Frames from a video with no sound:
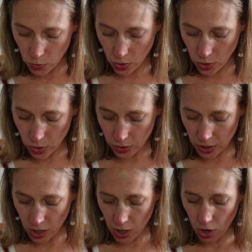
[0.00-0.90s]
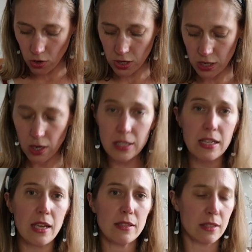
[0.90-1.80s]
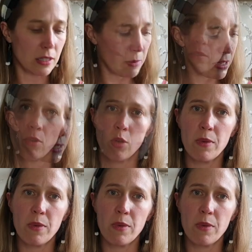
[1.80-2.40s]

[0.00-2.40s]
was only 98 centimeters.